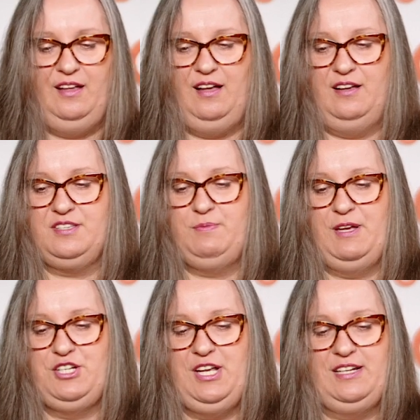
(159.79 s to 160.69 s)
Our
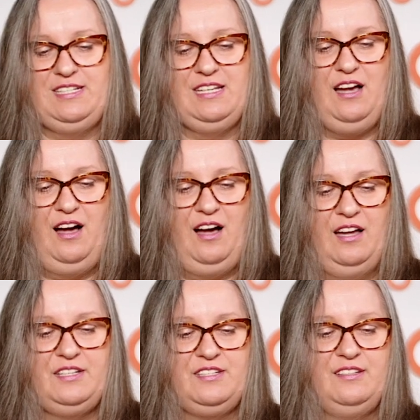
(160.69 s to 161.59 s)
speciality
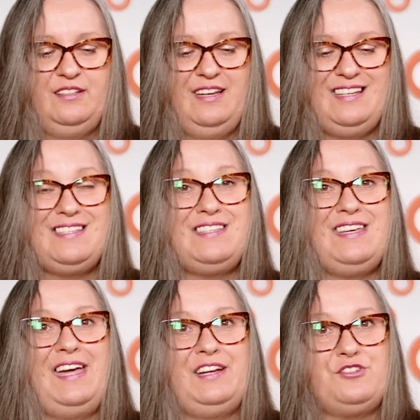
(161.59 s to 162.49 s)
card is
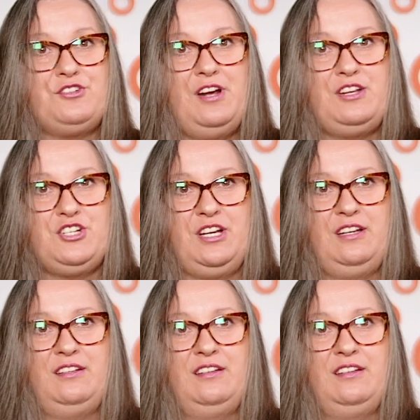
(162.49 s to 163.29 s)
Sienna Treasure.